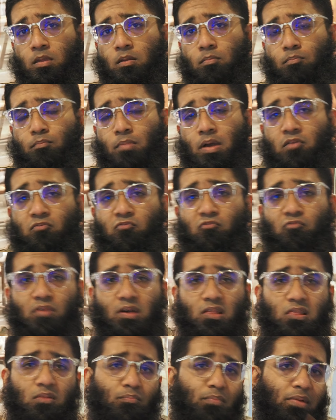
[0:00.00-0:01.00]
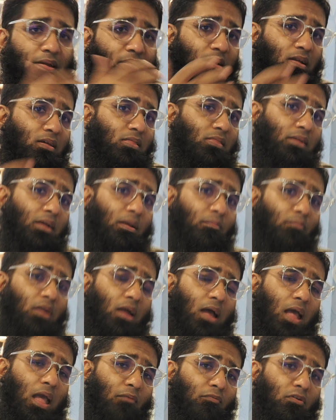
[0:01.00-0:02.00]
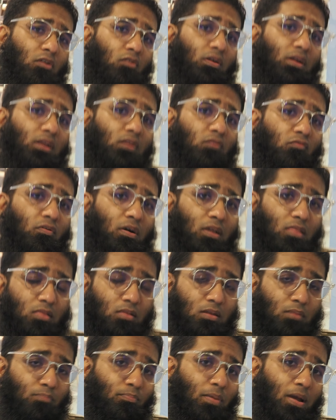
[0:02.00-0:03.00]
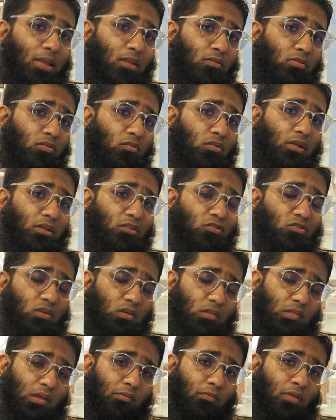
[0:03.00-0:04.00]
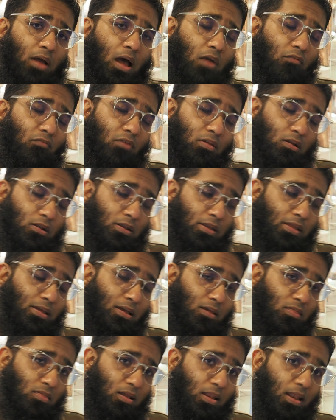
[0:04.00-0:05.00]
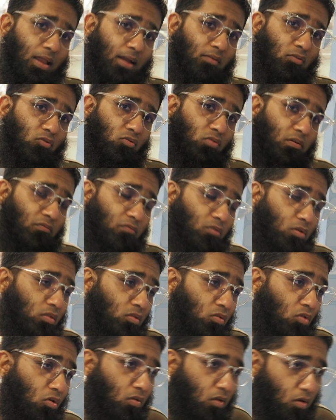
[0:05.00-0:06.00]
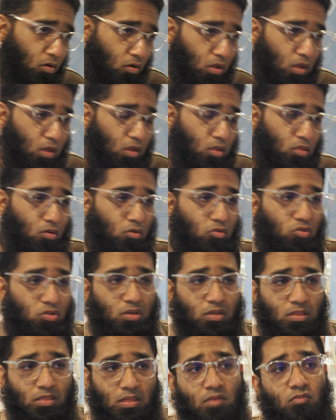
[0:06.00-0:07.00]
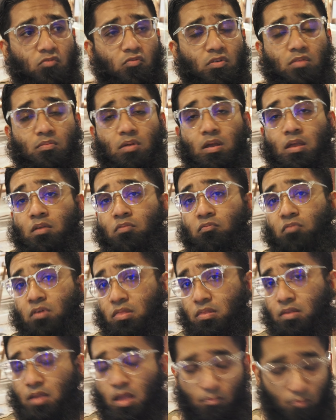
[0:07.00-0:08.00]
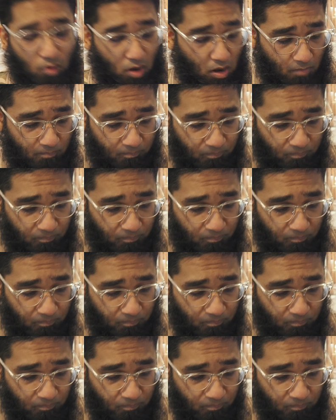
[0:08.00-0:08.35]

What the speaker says: My first mirrorless camera ever, it was the Panasonic G7. I was a DSLR user for so long. So G7 was my first camera.